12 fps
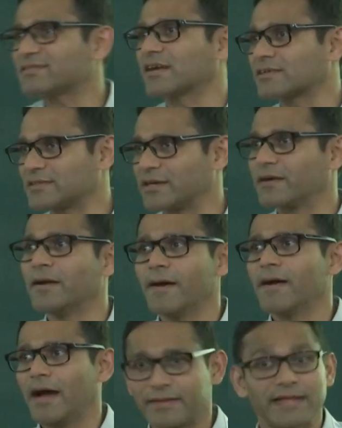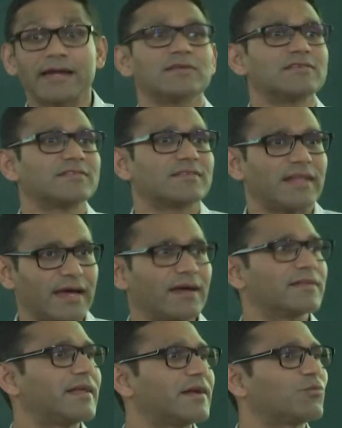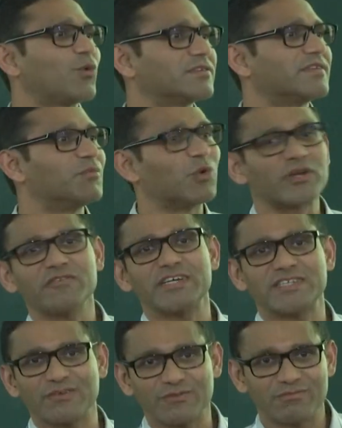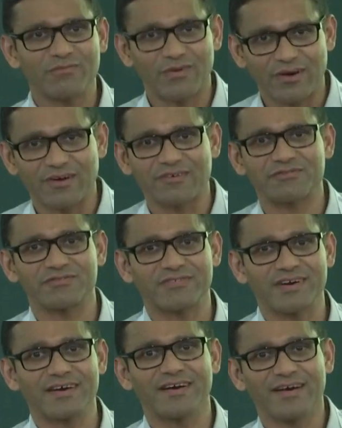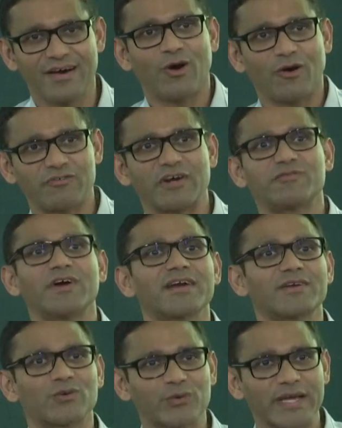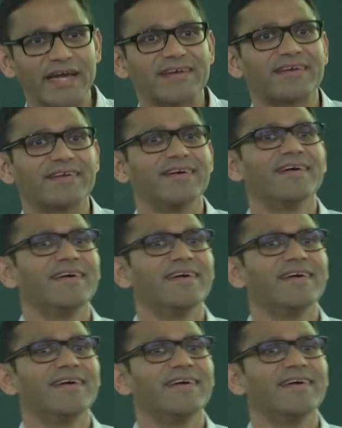structure, and that was the motivation of our work, to get